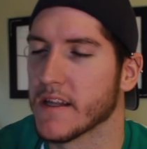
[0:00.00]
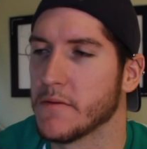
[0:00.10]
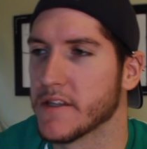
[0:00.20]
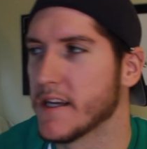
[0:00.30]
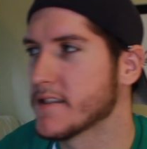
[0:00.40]

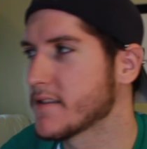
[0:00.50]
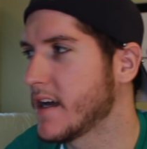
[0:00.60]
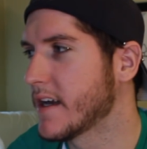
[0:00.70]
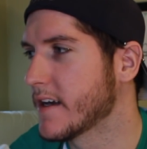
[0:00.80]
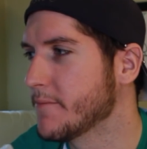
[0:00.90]
labeled as.
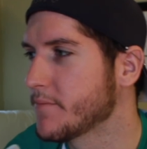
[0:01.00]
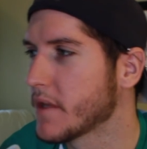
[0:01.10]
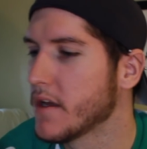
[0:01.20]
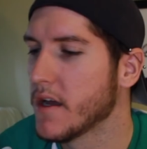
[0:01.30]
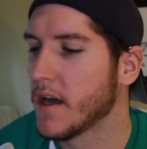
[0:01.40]
I don't know.
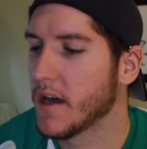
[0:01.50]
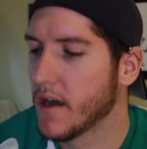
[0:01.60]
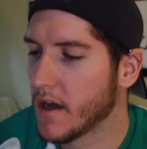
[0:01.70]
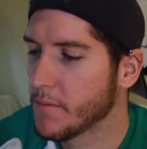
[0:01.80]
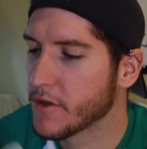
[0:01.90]

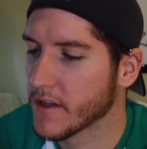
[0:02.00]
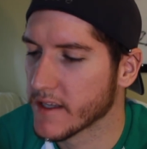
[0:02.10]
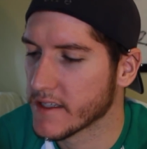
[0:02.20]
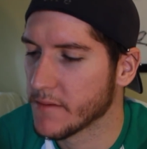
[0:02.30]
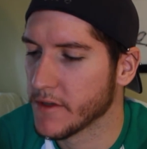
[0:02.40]
I'll put a
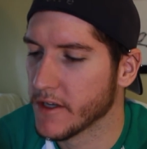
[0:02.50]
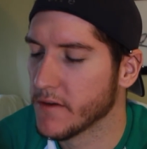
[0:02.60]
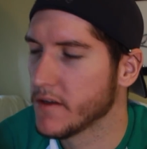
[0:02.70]
link down below.